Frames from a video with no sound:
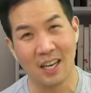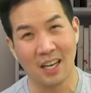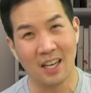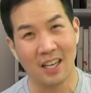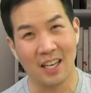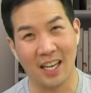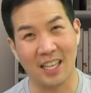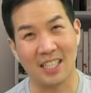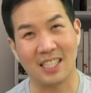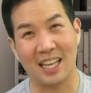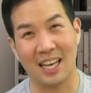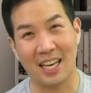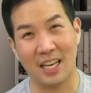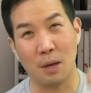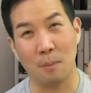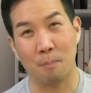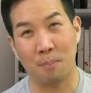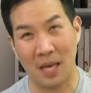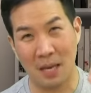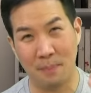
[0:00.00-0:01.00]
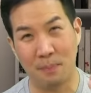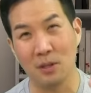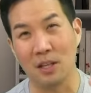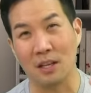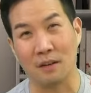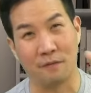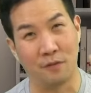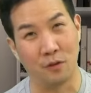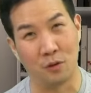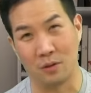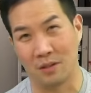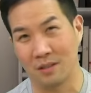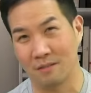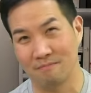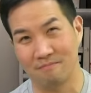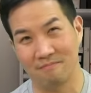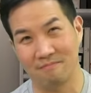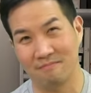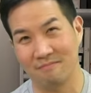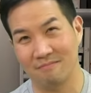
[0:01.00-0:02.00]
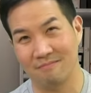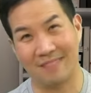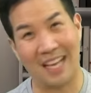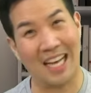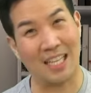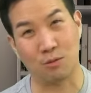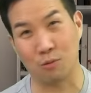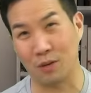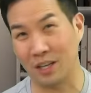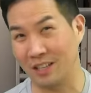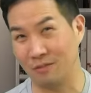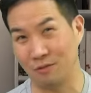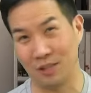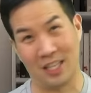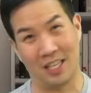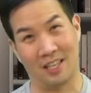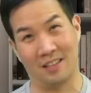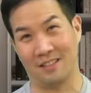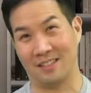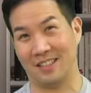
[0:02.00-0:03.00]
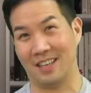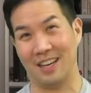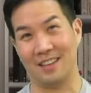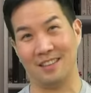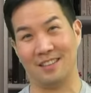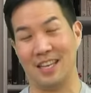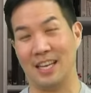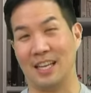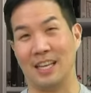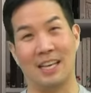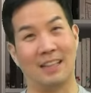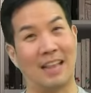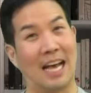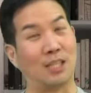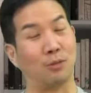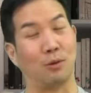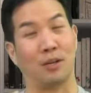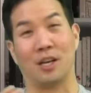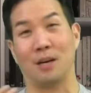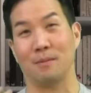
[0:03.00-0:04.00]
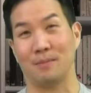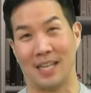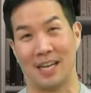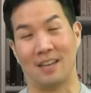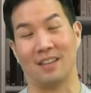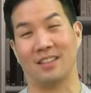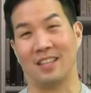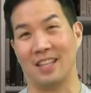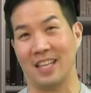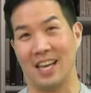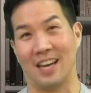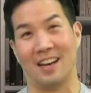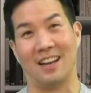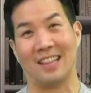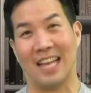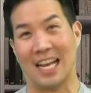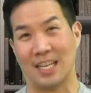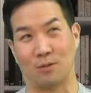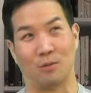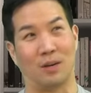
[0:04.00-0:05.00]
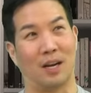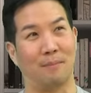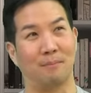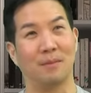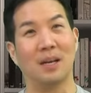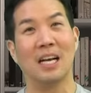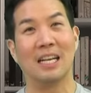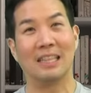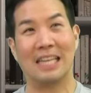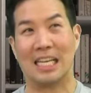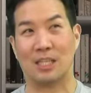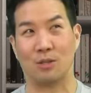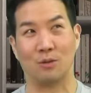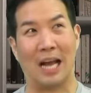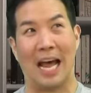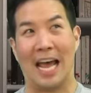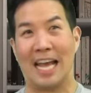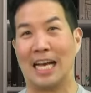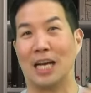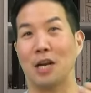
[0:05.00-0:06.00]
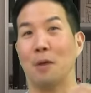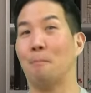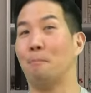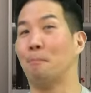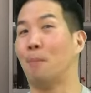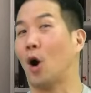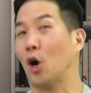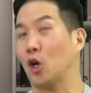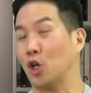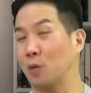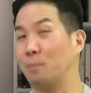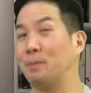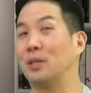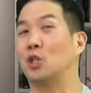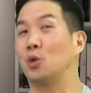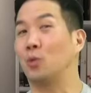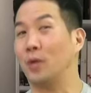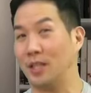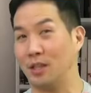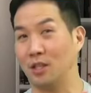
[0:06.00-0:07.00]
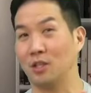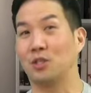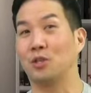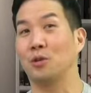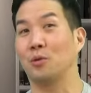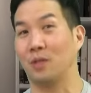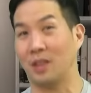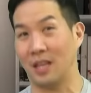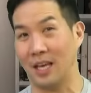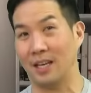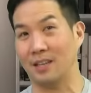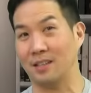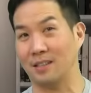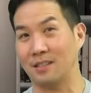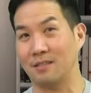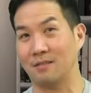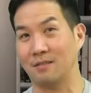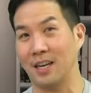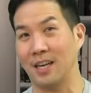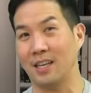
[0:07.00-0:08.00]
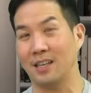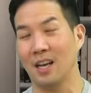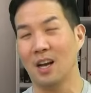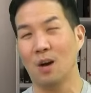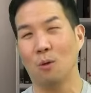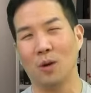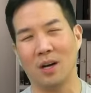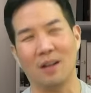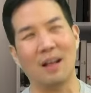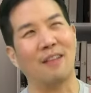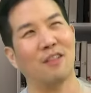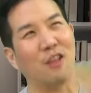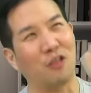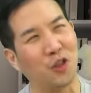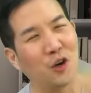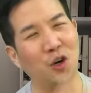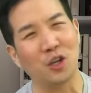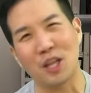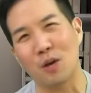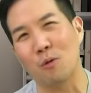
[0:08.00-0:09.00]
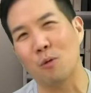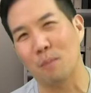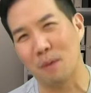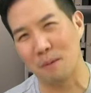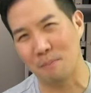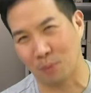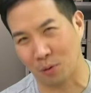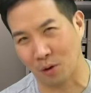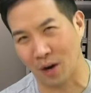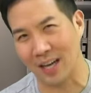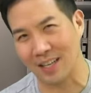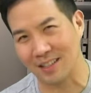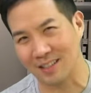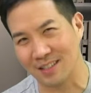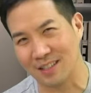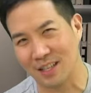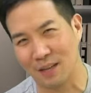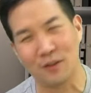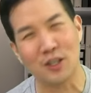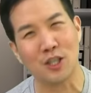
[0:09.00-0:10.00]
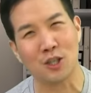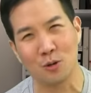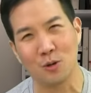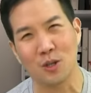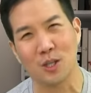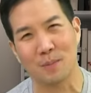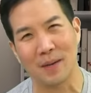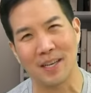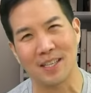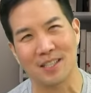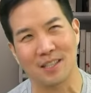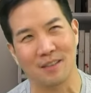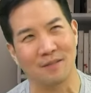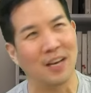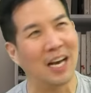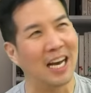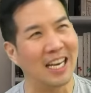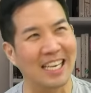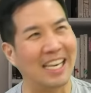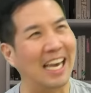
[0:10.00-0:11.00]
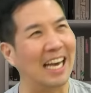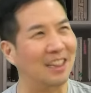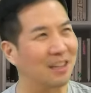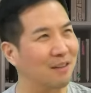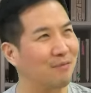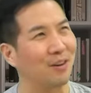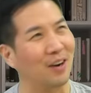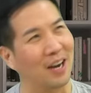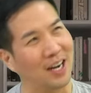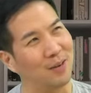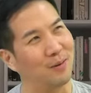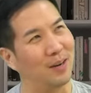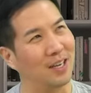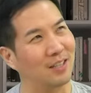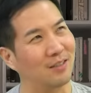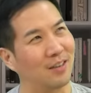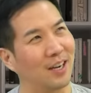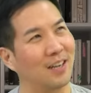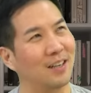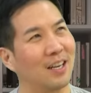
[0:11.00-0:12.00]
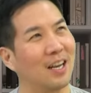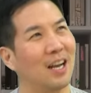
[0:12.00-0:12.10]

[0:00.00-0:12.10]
it's like people and food. That's what it really is, guys. That's what it comes down into the end, and that's what I kind of mark between the two things, right? Well, and the third thing would be price. If it's too expensive, you can't live there anyways, right?